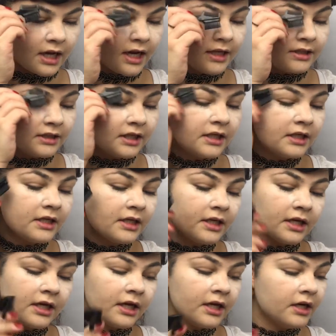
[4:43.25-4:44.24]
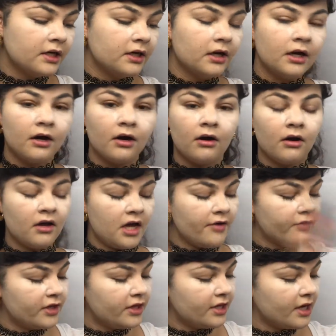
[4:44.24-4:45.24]
I did get
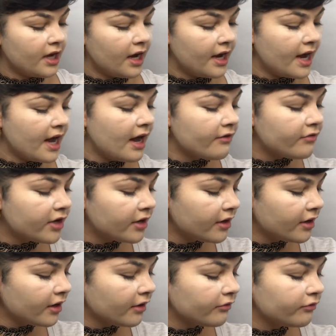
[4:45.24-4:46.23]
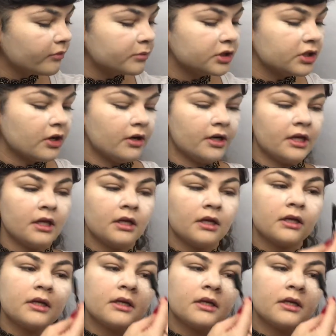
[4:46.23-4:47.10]
everything I have here from Target,